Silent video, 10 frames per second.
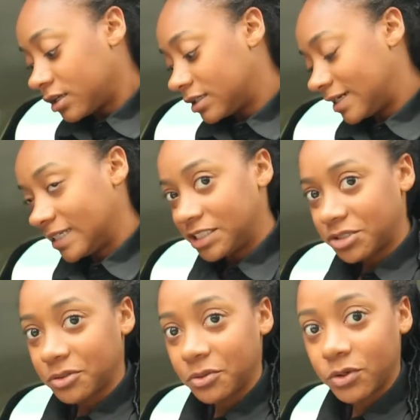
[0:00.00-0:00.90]
I
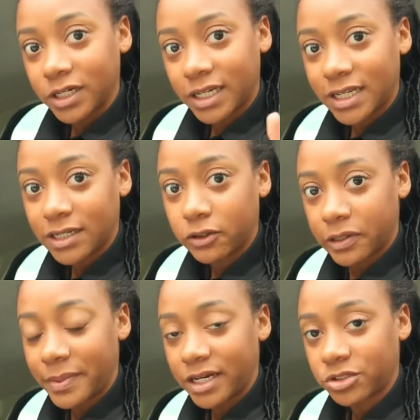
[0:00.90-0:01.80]
need to go work and then I'll
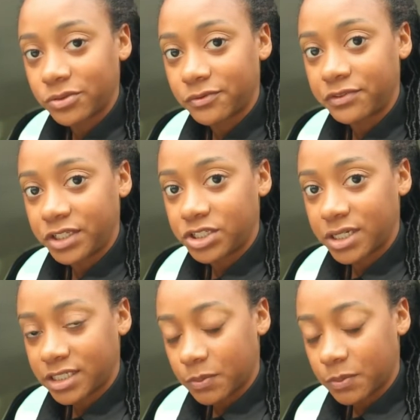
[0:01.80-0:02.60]
come back to finish